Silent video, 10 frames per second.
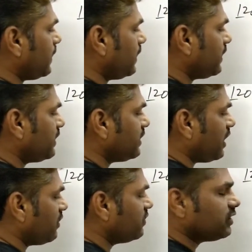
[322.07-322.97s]
Again
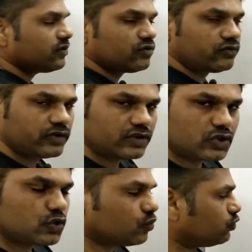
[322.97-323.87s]
I will do
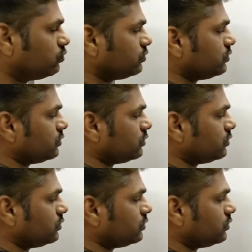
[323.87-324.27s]
with 2.